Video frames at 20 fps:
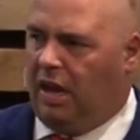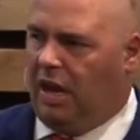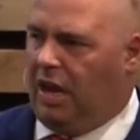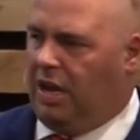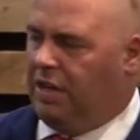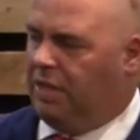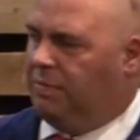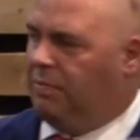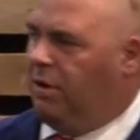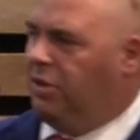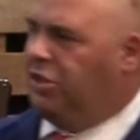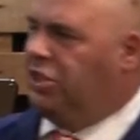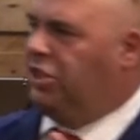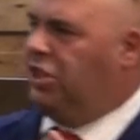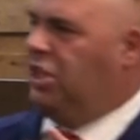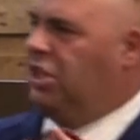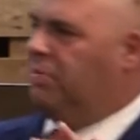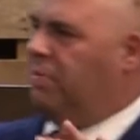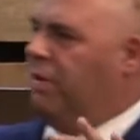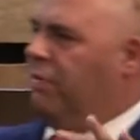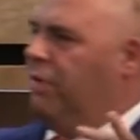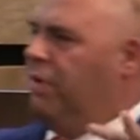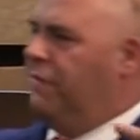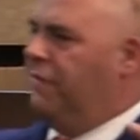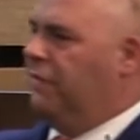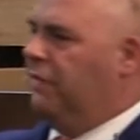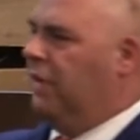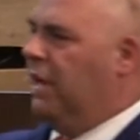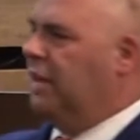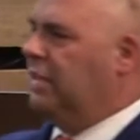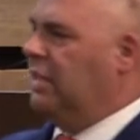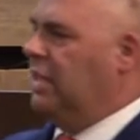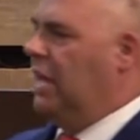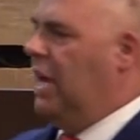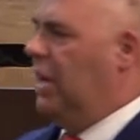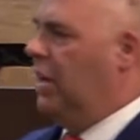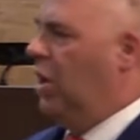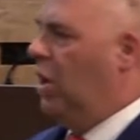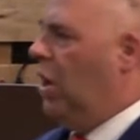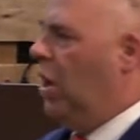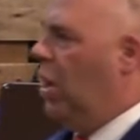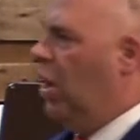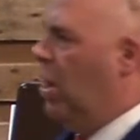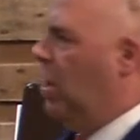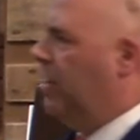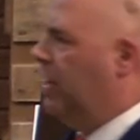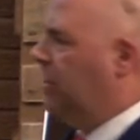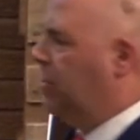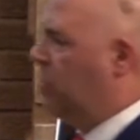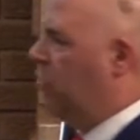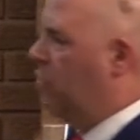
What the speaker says: As much as he's been reflecting on all that's